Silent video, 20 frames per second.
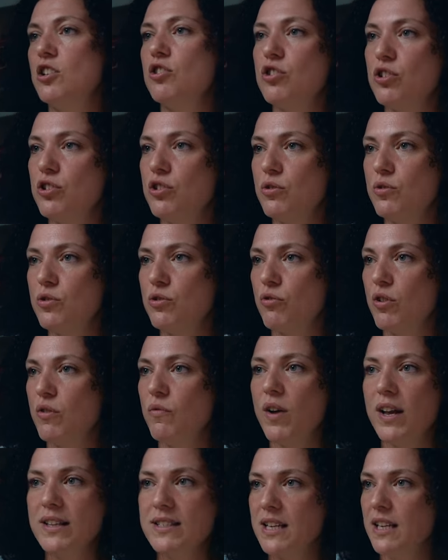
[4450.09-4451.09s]
you just do
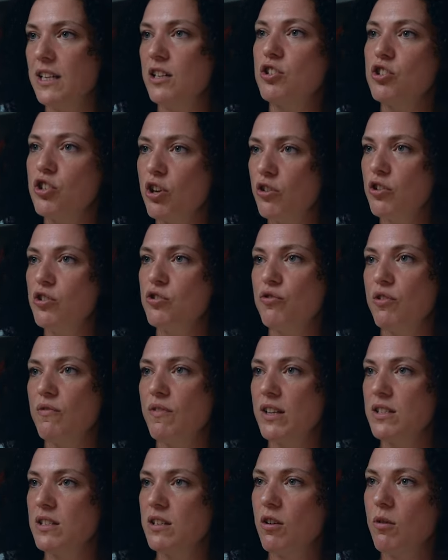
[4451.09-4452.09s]
screenwriting, and it'll show you the
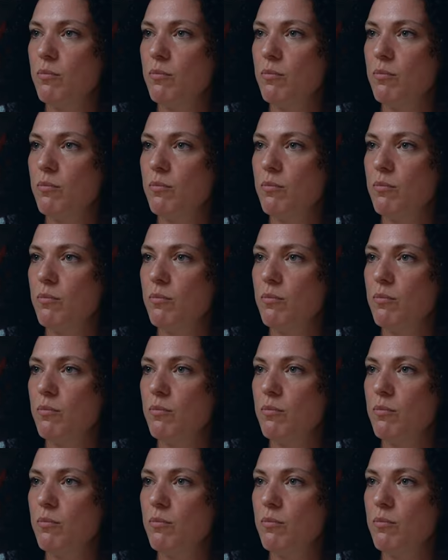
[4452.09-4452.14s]
screenwriting